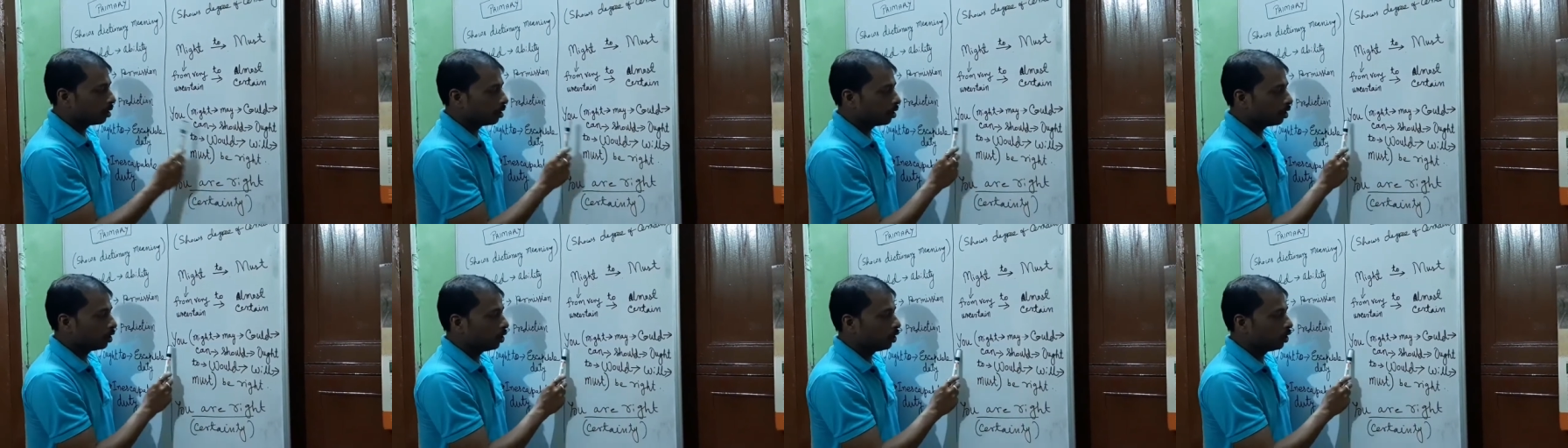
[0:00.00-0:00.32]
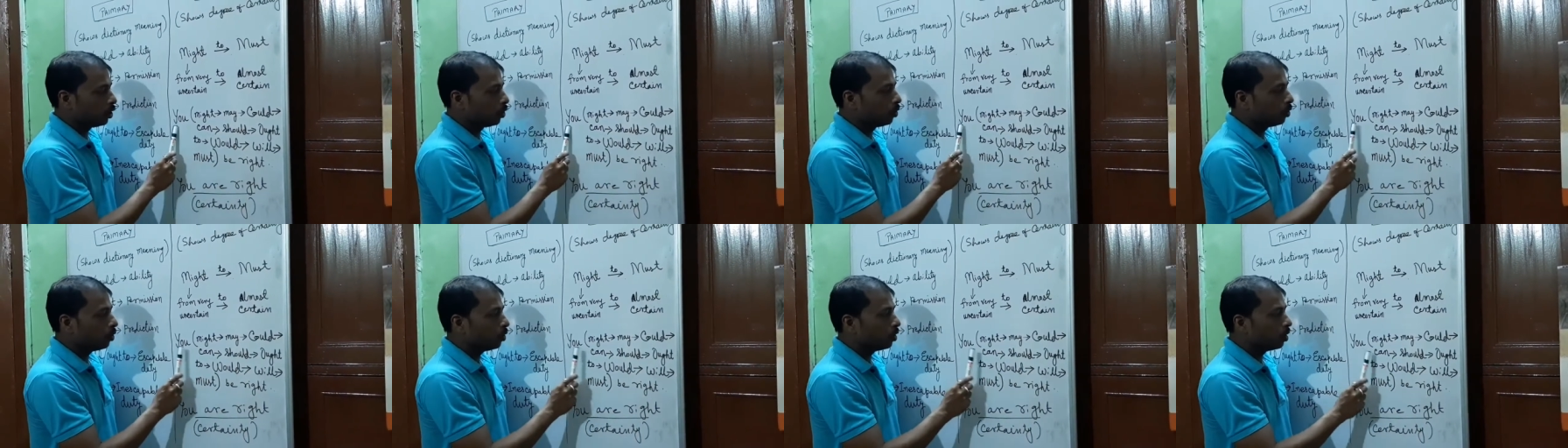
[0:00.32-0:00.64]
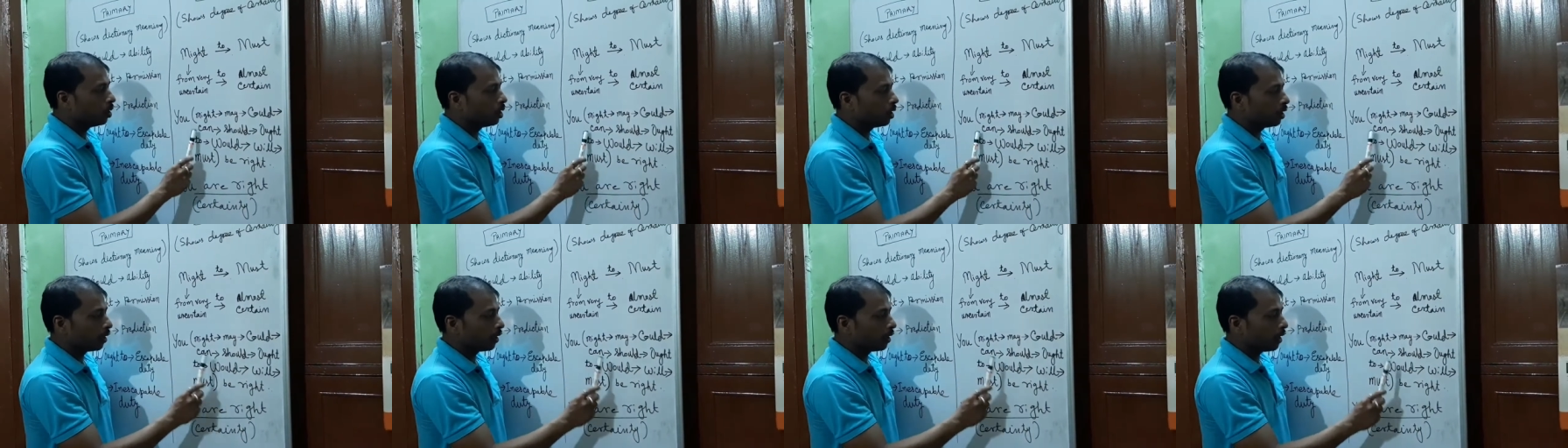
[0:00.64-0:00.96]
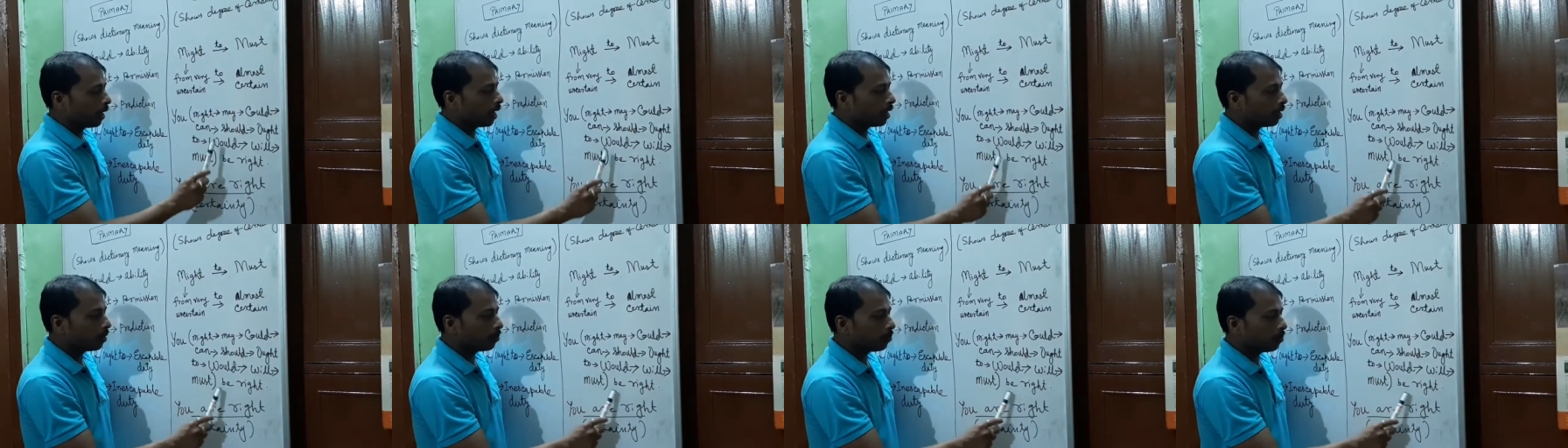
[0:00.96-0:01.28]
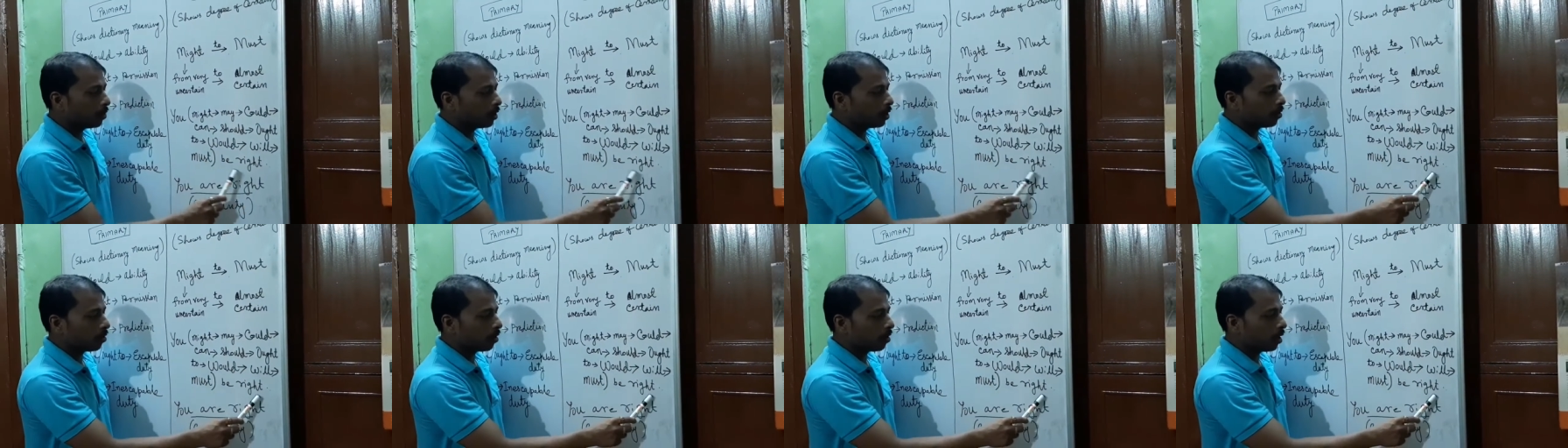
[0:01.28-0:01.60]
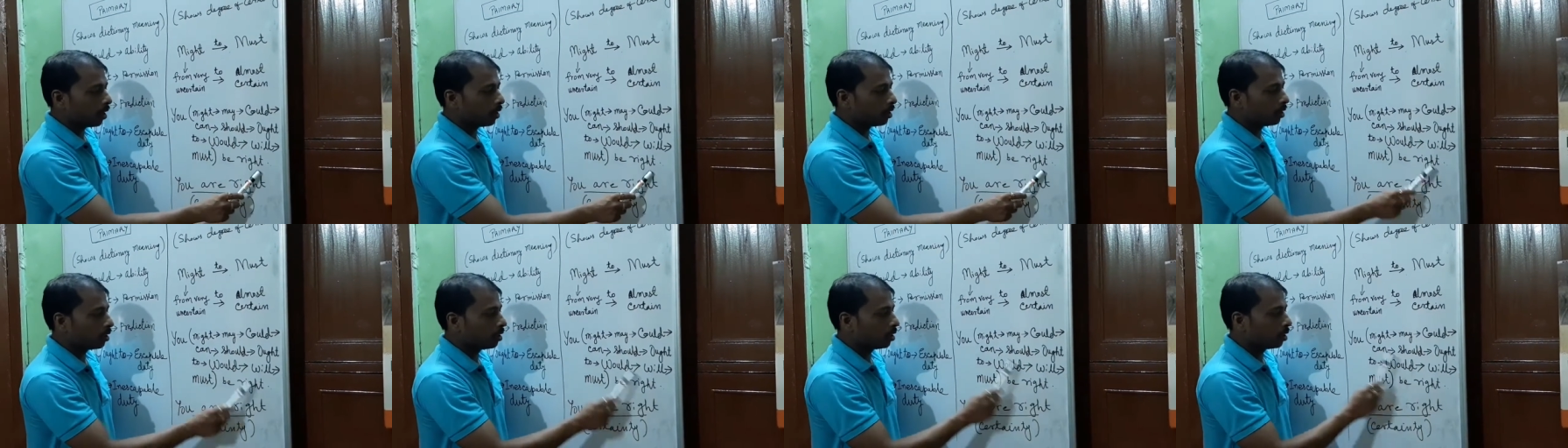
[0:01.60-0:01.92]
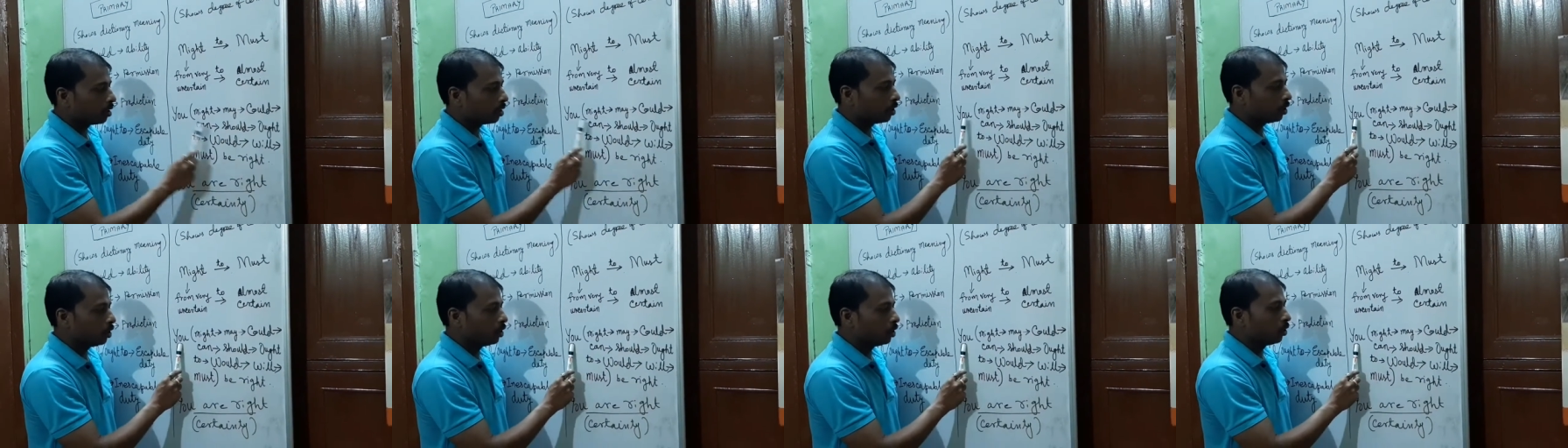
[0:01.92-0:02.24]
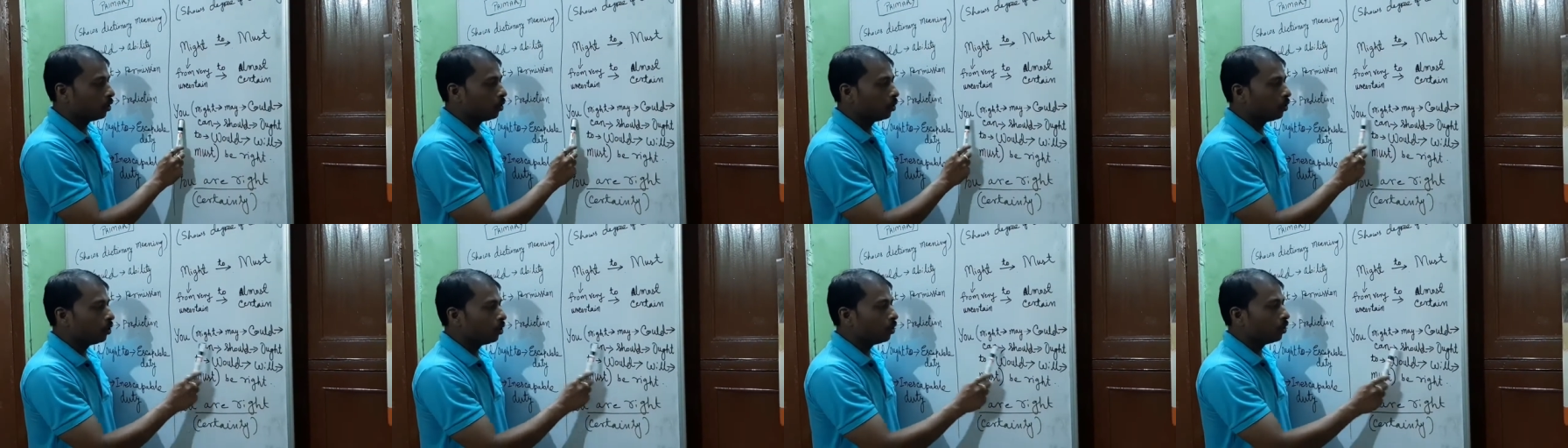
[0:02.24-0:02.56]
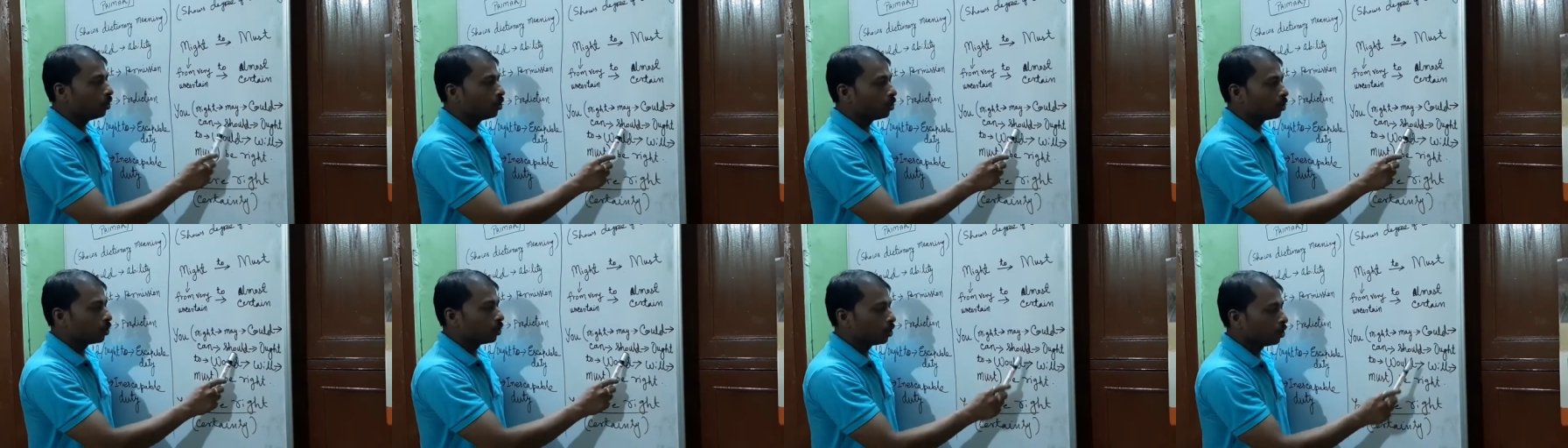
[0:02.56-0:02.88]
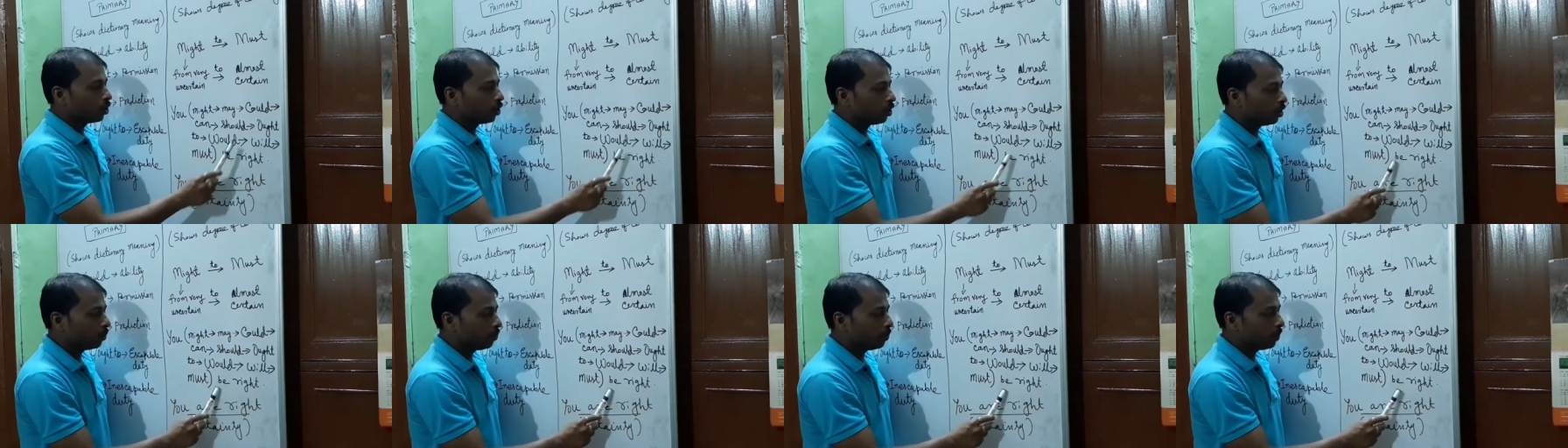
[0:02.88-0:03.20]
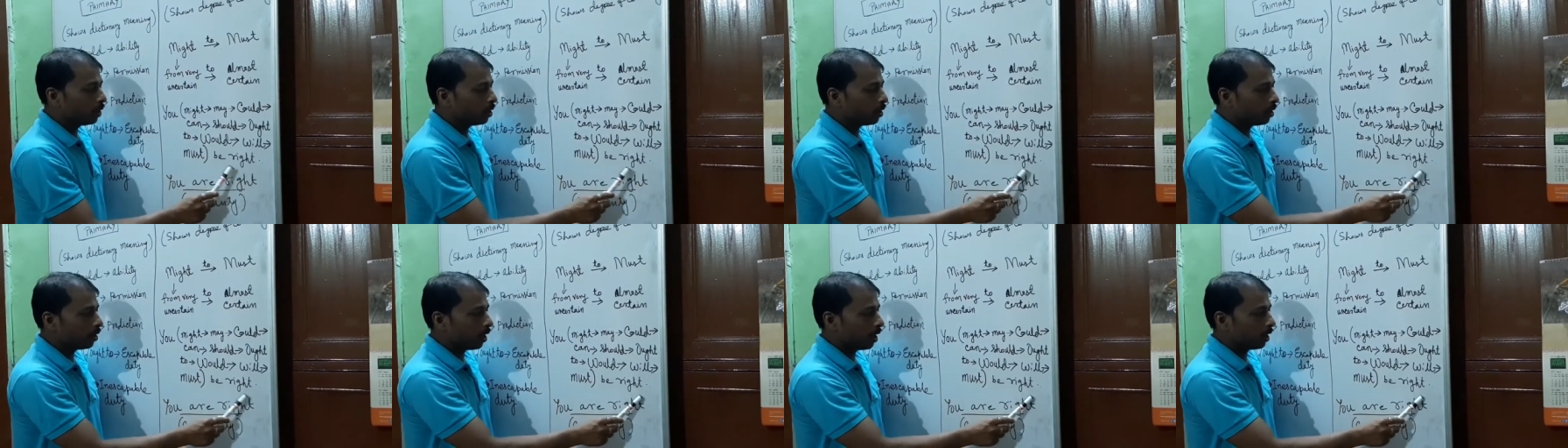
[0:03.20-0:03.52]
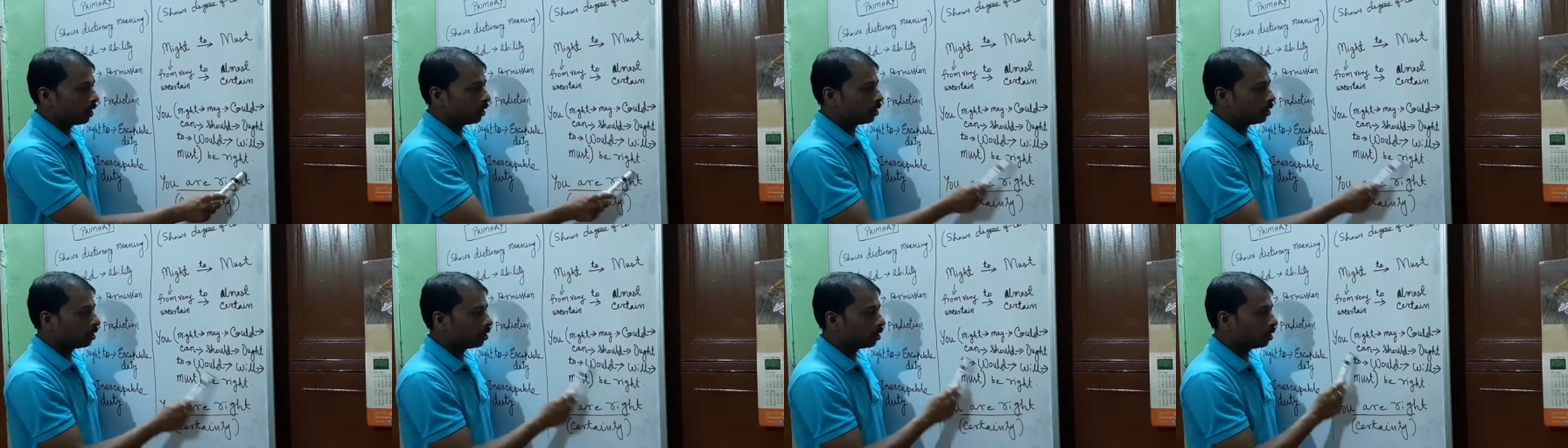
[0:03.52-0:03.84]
You can be right. You should be right.